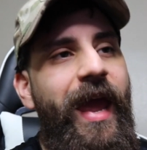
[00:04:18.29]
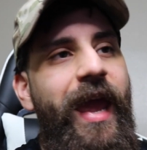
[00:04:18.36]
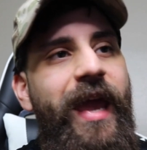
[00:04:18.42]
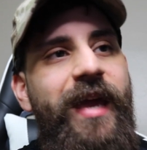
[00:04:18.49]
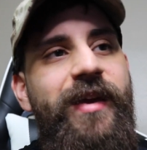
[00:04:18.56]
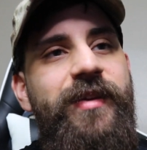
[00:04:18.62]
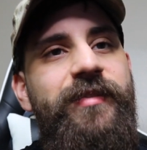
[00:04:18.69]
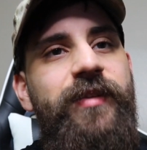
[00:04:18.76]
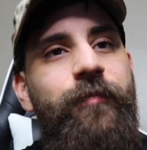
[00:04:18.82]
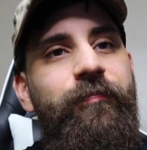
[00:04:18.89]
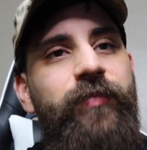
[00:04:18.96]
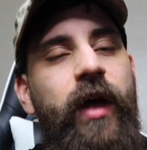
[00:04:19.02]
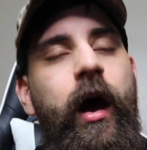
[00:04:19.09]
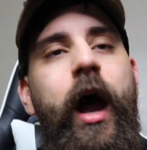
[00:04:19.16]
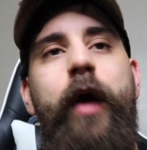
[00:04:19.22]
and
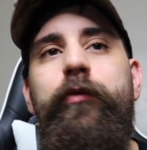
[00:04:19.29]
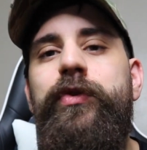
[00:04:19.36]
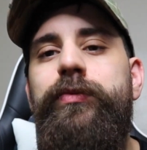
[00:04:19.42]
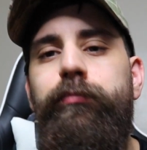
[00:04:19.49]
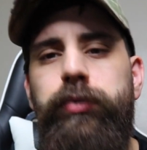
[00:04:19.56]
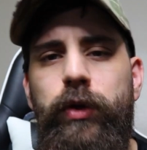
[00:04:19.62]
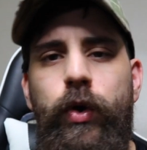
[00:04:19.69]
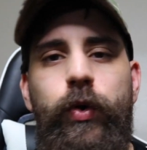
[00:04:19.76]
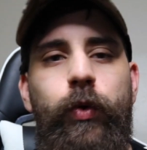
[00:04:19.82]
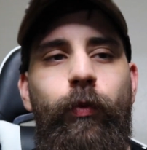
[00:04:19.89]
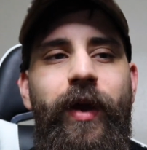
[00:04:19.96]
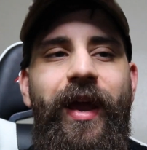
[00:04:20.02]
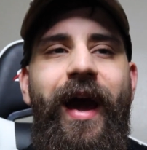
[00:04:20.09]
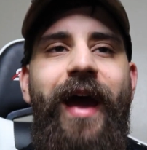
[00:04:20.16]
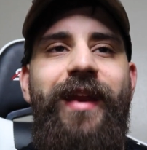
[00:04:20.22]
I was blown
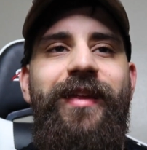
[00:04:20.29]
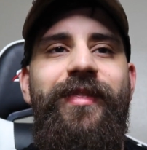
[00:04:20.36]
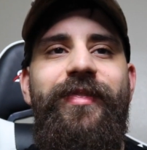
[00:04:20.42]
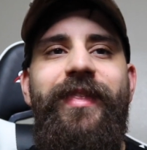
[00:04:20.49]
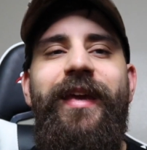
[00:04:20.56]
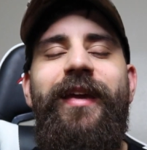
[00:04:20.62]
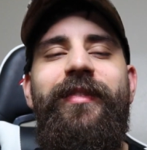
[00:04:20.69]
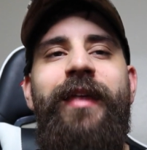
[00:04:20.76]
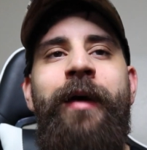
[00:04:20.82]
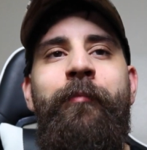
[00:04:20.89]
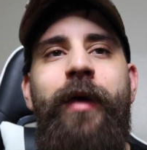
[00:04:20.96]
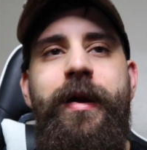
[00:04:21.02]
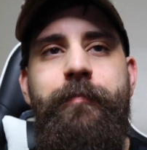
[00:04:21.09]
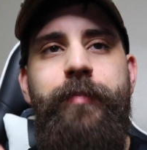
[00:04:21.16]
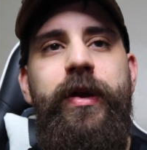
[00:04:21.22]
away. I didn't think that
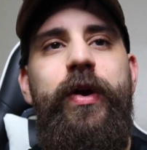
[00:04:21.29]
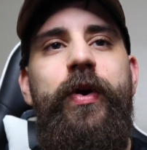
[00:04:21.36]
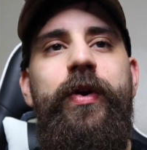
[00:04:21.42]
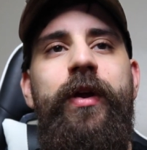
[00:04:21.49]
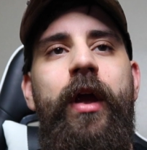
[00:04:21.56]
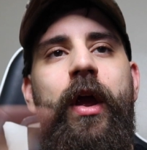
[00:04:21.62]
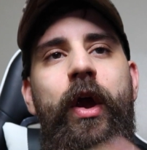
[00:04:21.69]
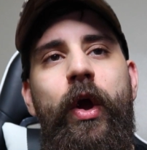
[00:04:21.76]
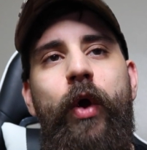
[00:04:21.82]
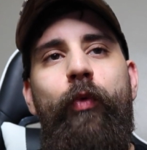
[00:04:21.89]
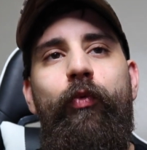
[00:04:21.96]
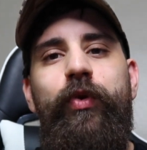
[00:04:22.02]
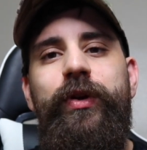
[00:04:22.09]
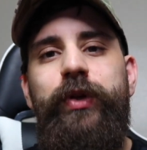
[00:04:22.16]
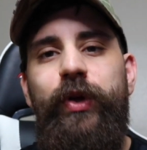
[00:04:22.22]
my beard
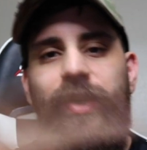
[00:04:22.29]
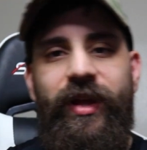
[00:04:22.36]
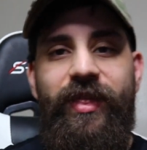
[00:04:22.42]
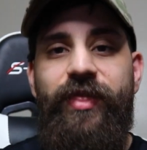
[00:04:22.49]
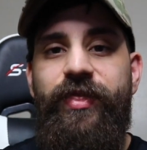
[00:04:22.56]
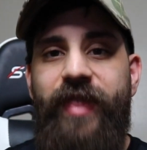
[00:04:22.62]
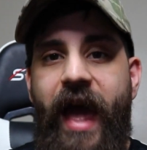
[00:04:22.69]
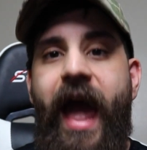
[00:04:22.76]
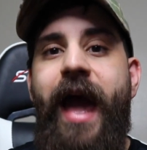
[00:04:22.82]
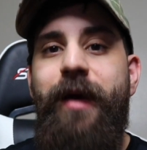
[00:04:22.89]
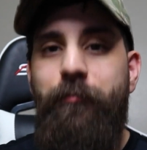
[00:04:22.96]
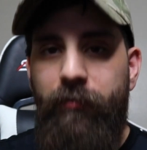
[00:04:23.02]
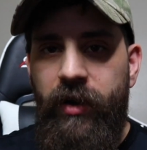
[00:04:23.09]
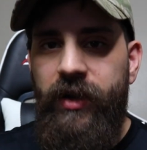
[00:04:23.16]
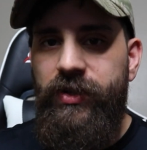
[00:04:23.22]
would look that
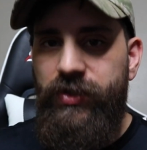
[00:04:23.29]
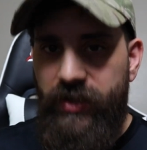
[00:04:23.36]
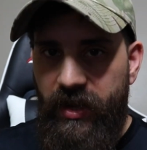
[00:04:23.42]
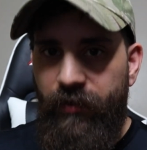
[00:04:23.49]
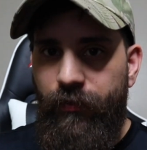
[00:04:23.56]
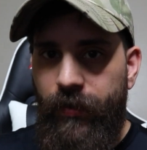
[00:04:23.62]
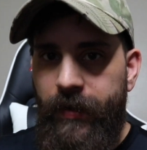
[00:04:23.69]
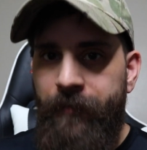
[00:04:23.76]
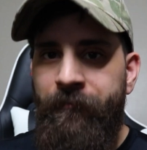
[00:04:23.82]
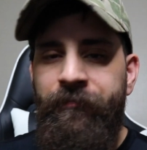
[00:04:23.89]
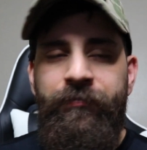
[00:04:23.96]
much different.